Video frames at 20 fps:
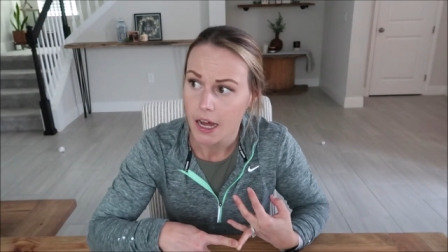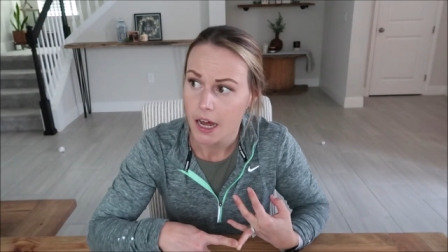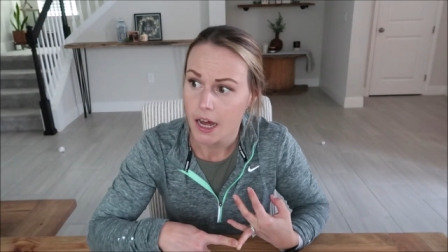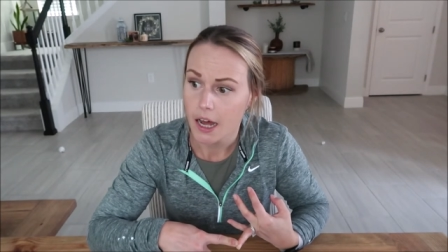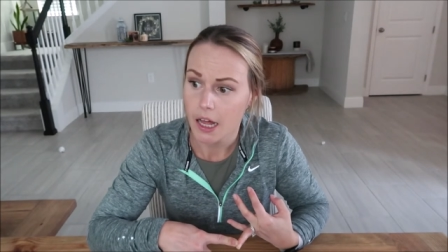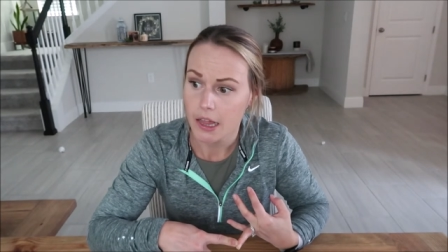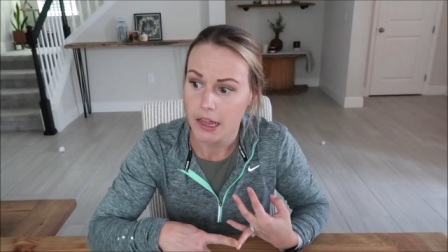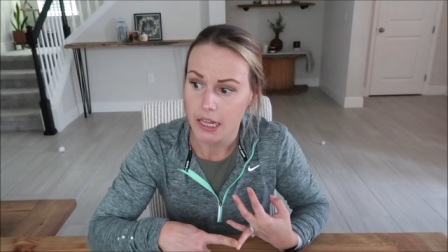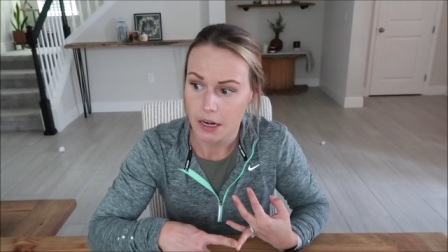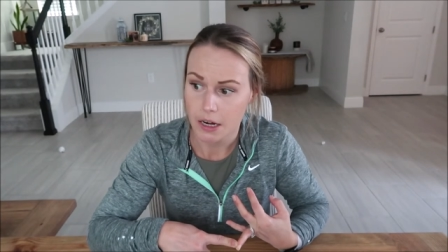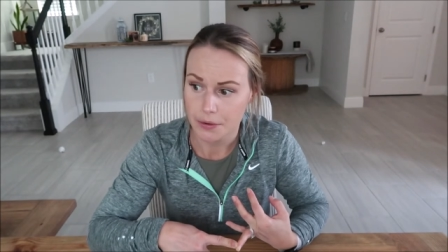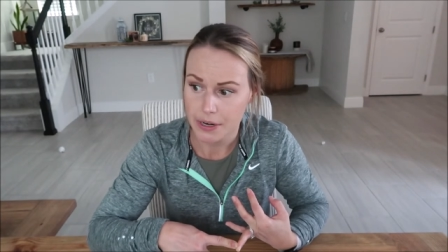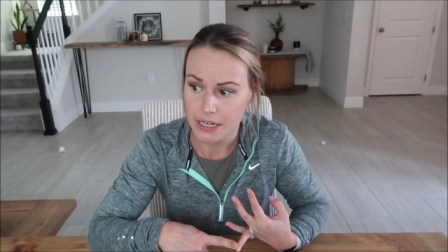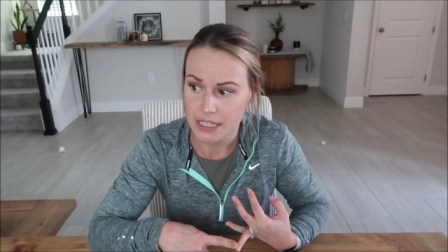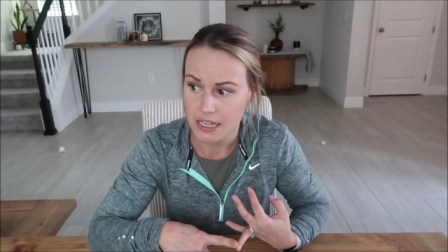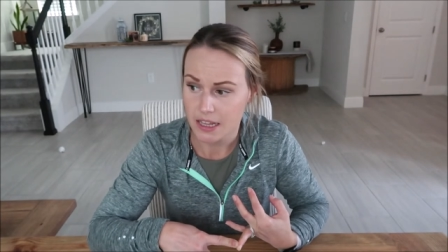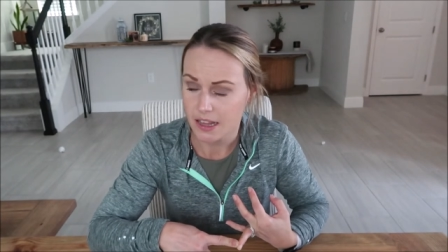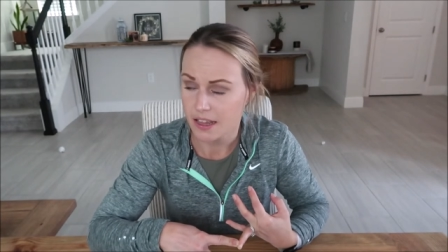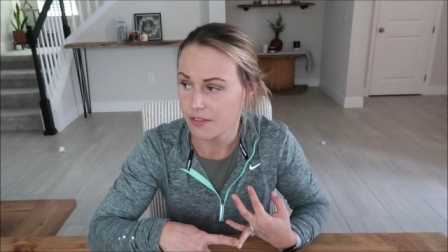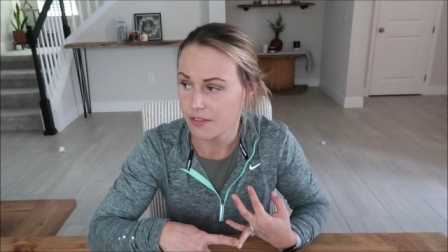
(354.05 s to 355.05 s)
Uh, that I
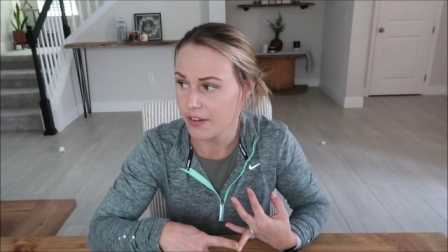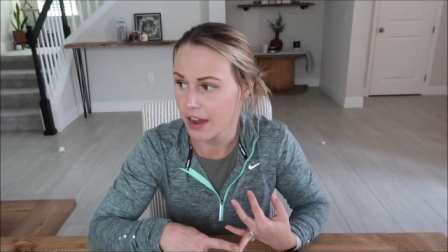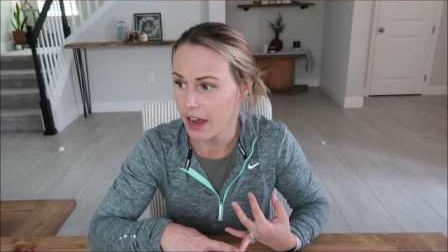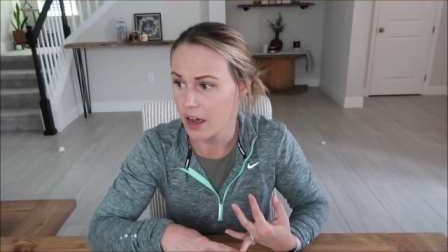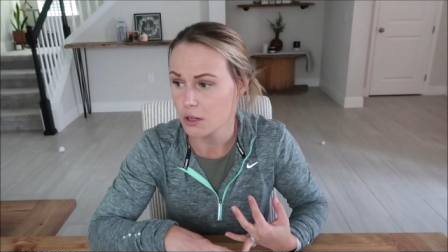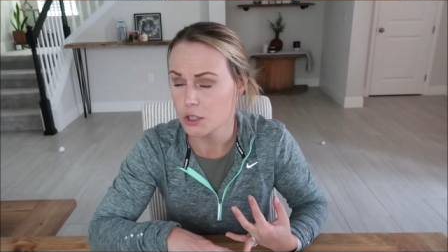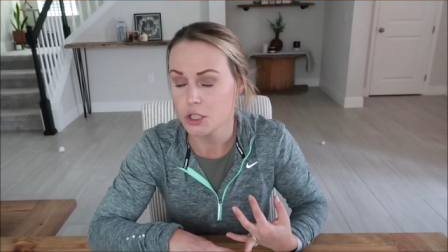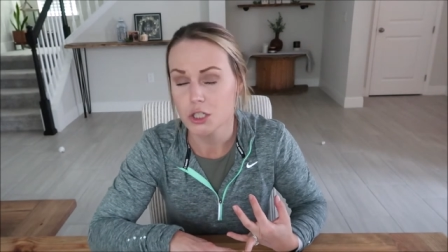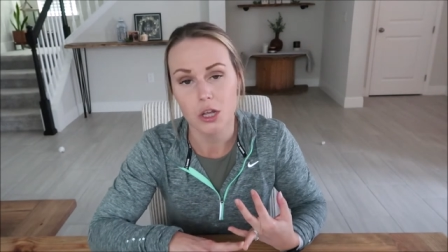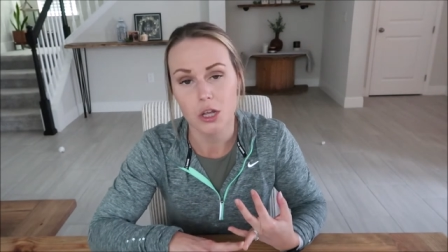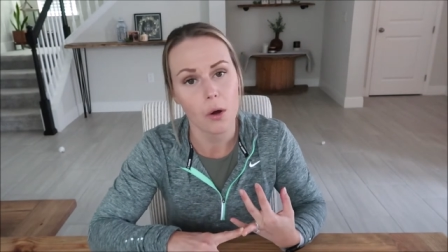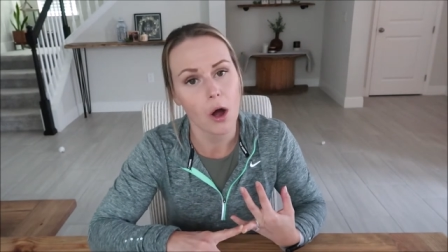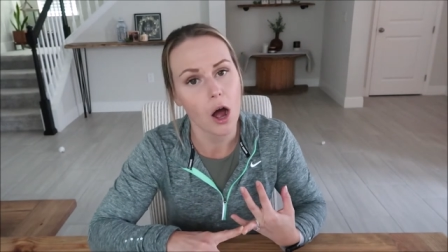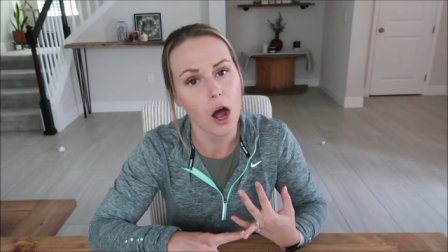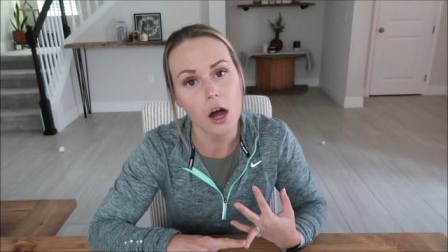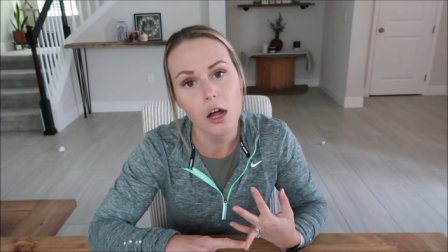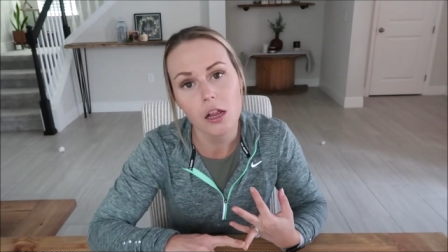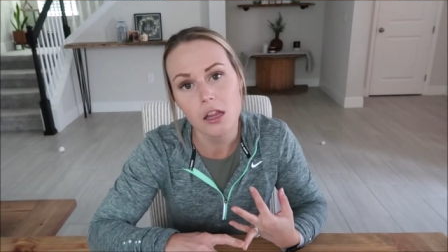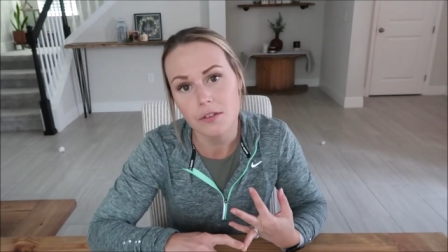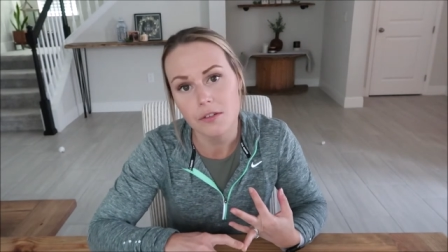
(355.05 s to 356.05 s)
recently found. So
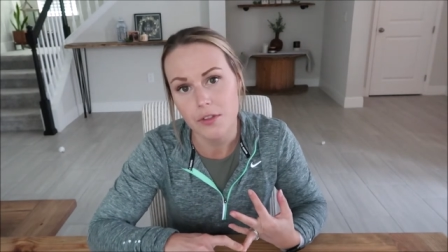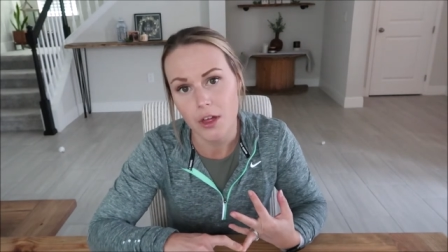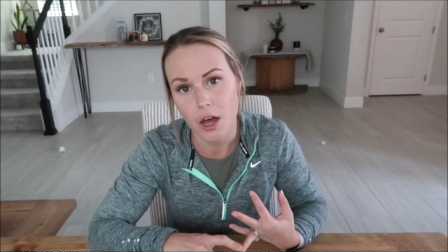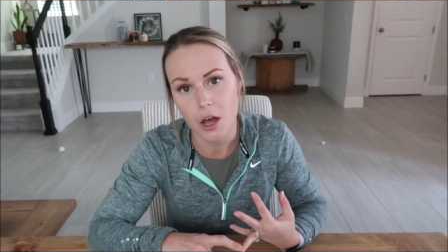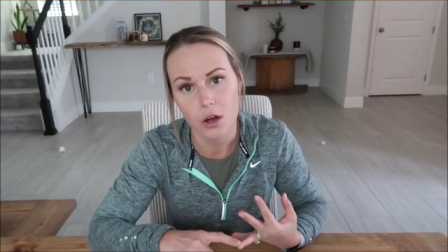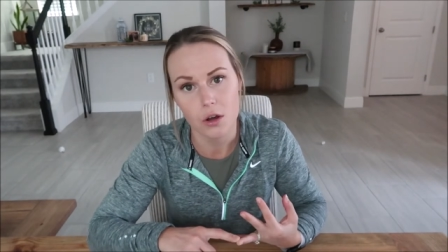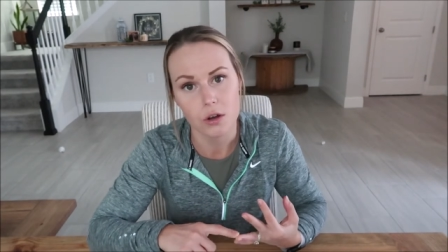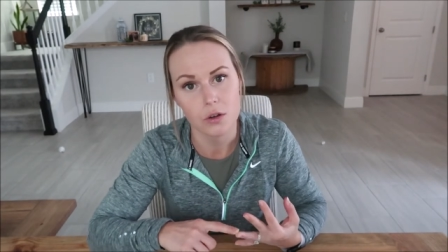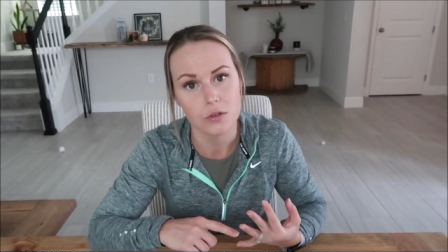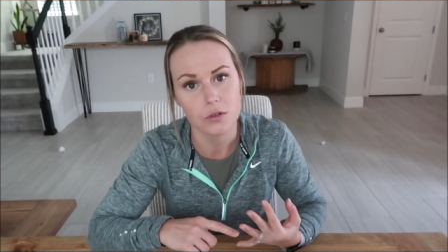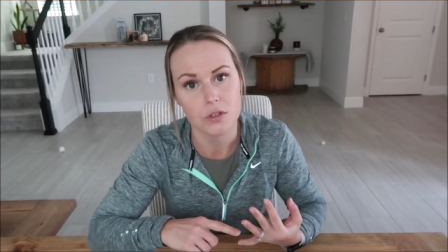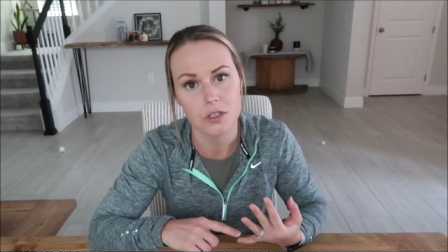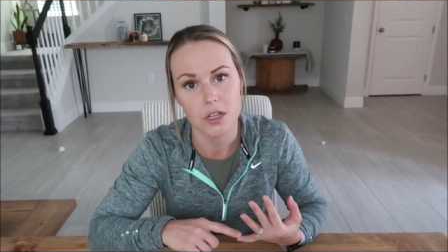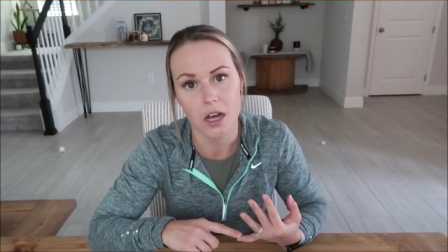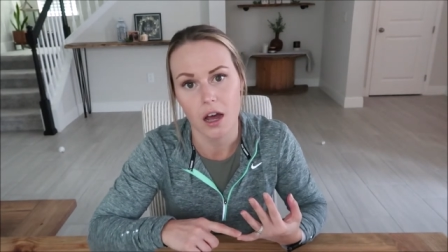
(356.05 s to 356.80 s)
all of those,